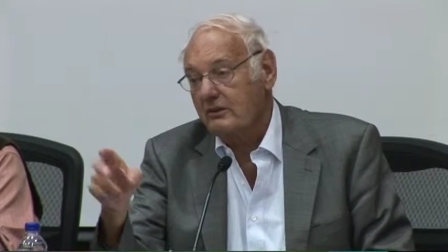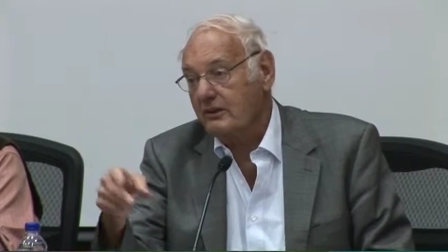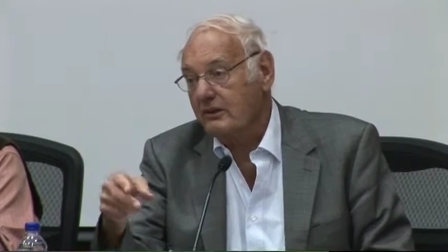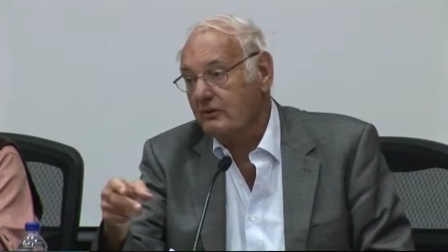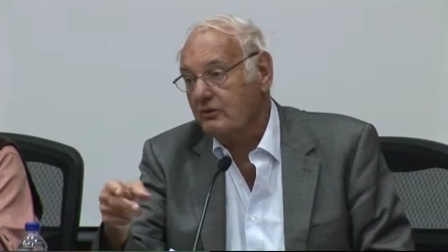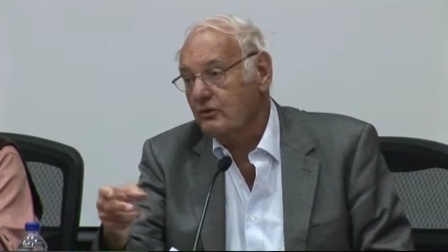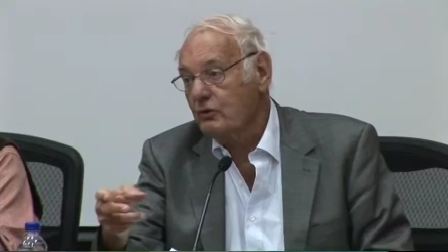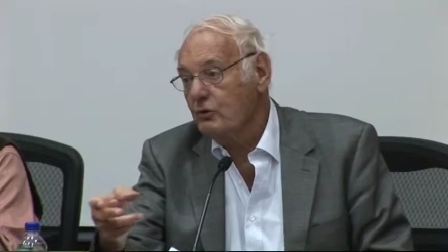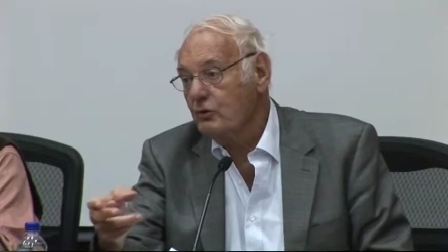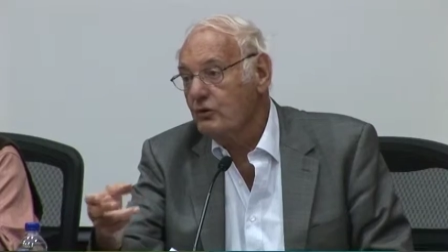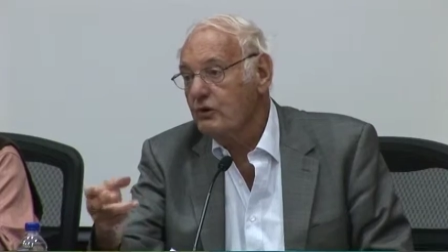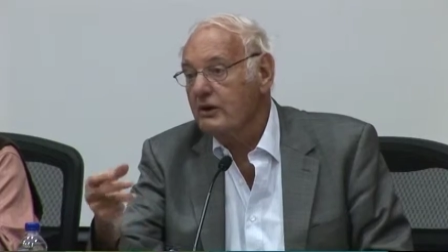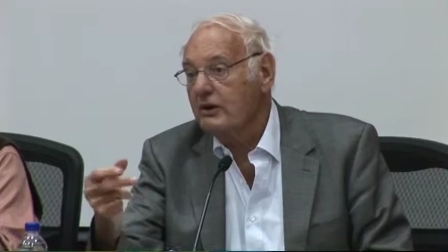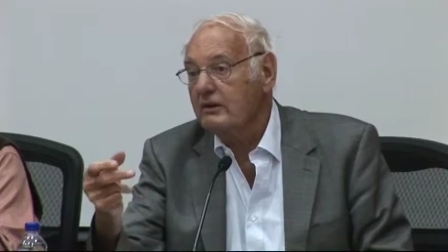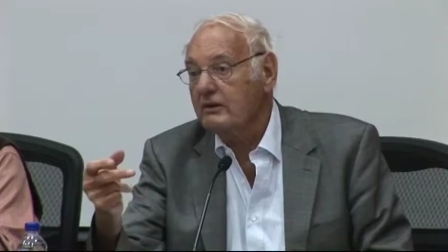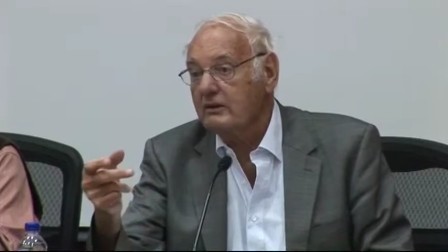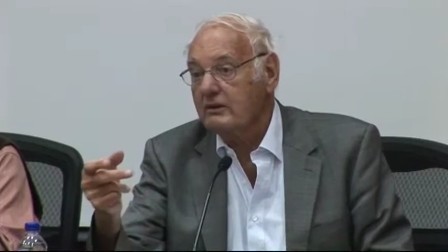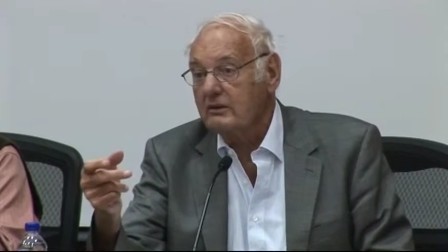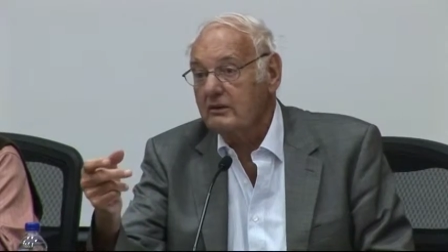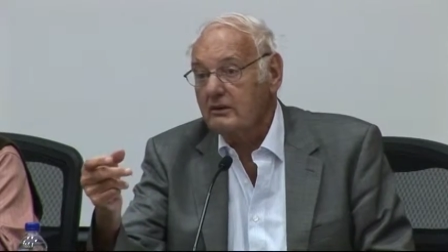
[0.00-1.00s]

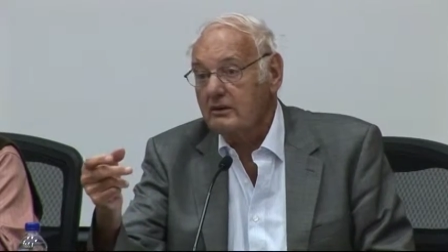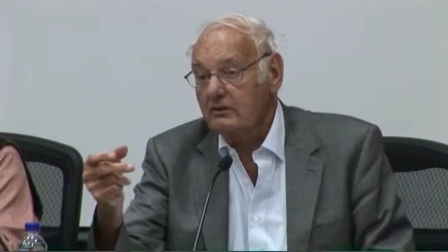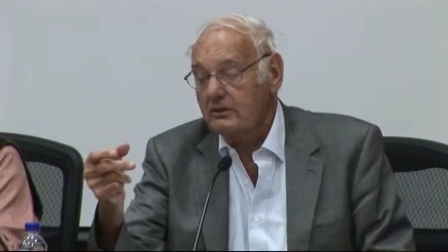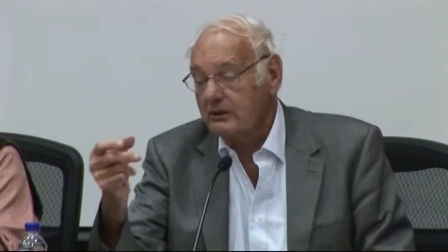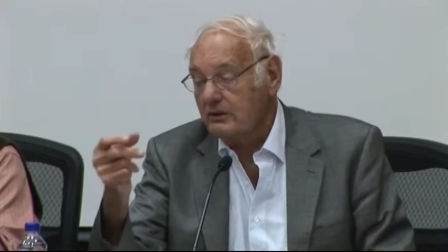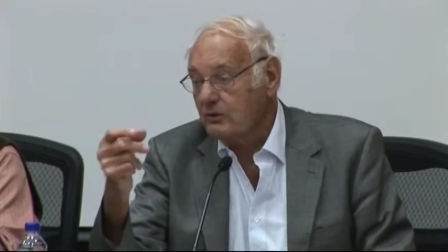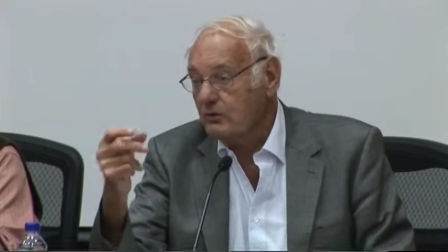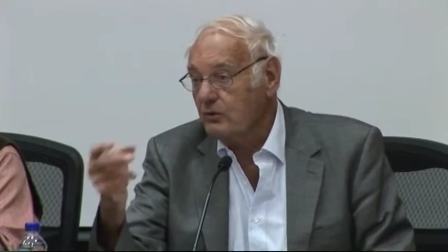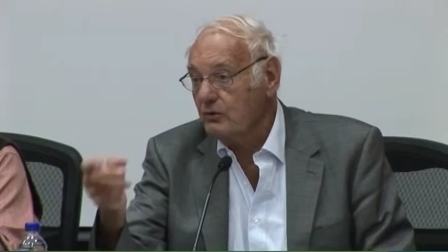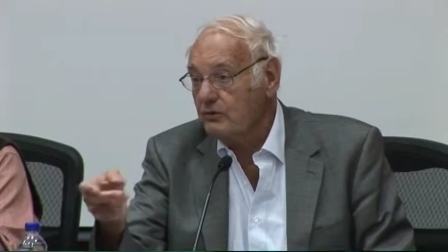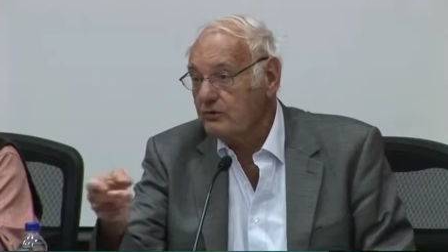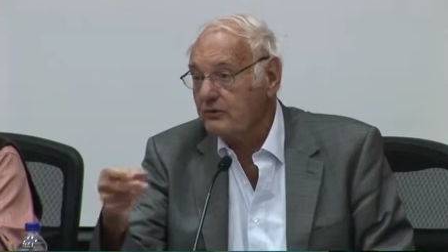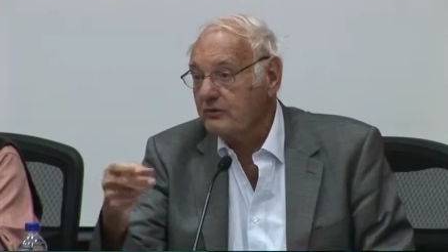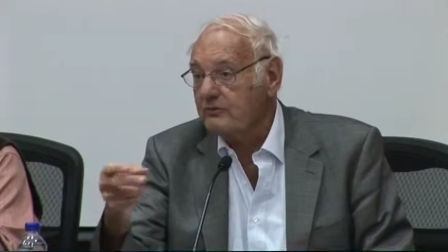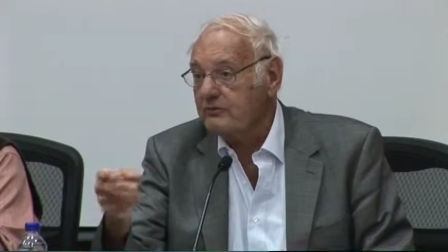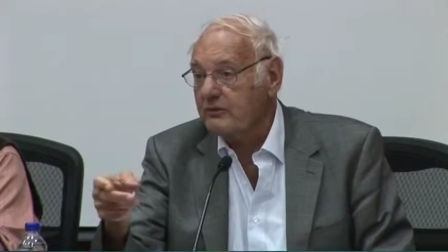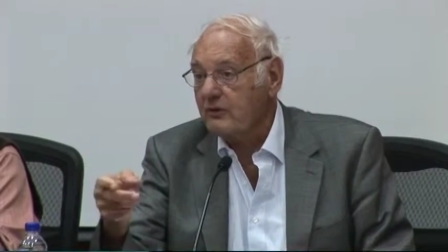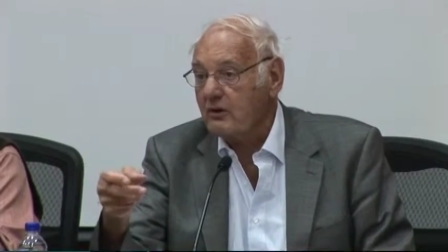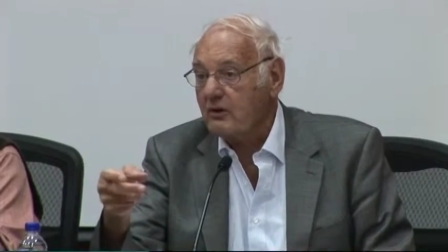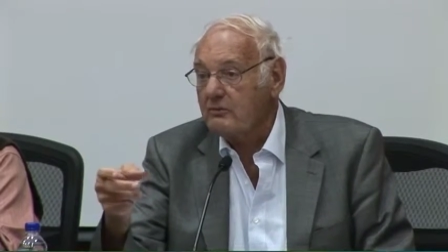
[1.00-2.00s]
including
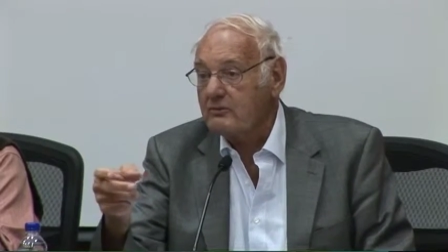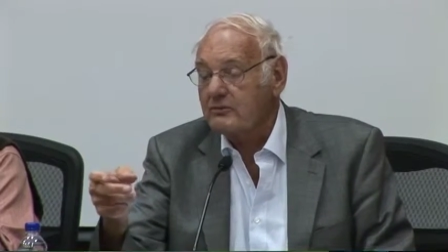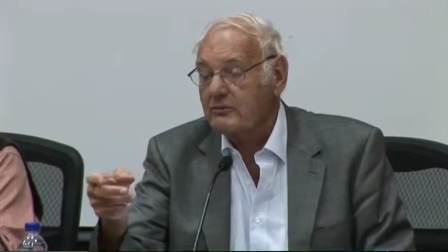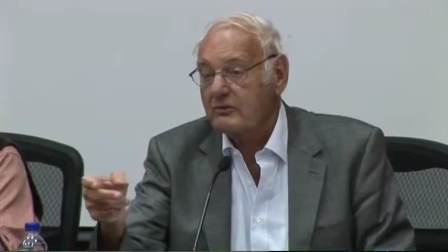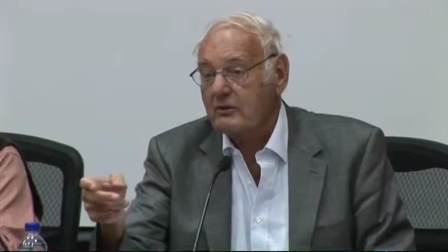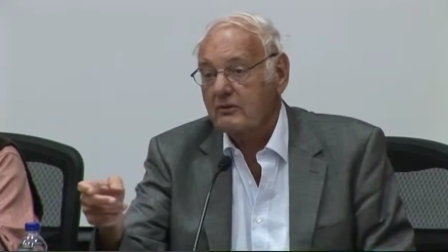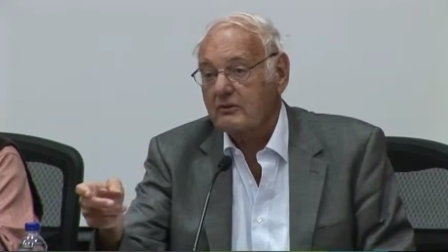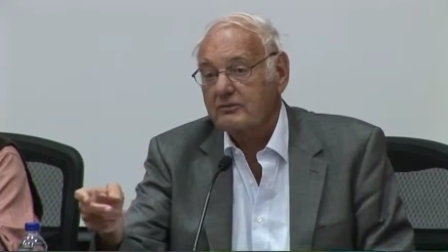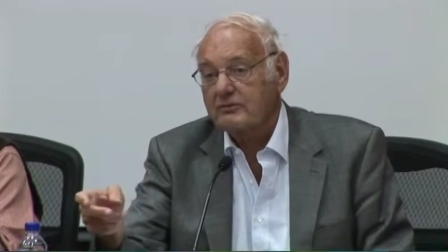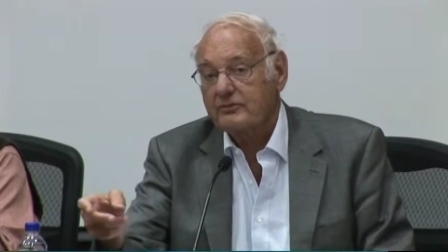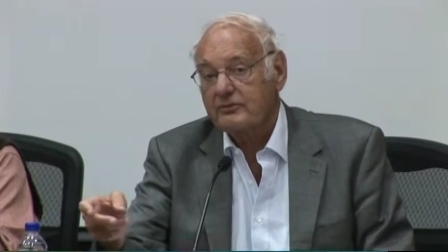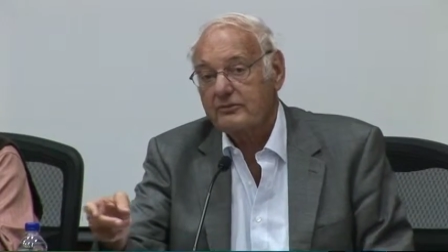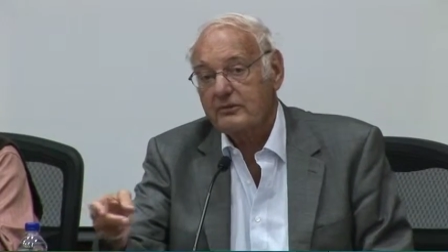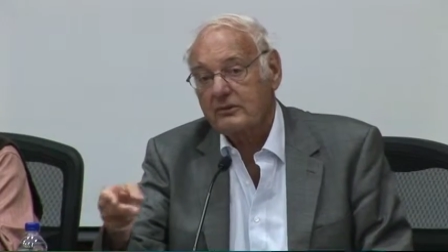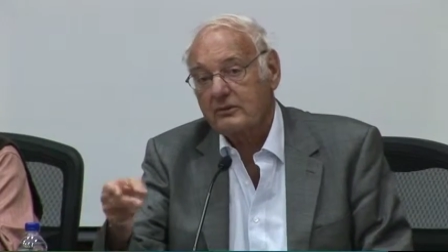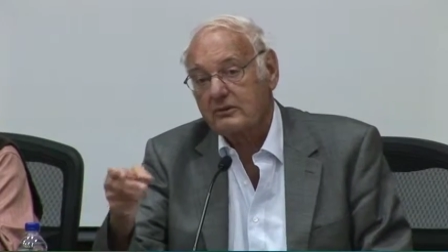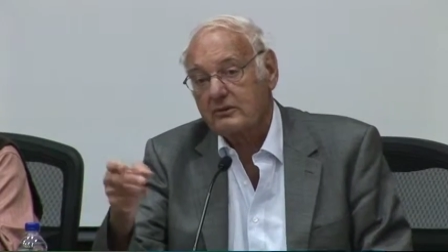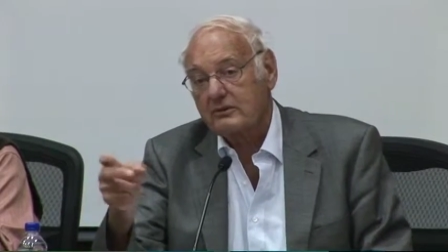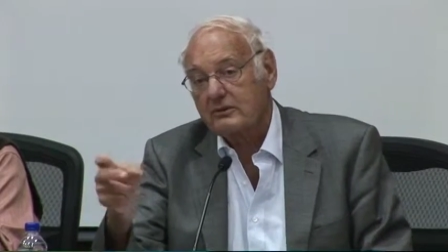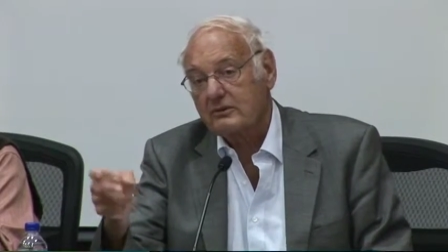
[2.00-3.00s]
inclusive forms of uh,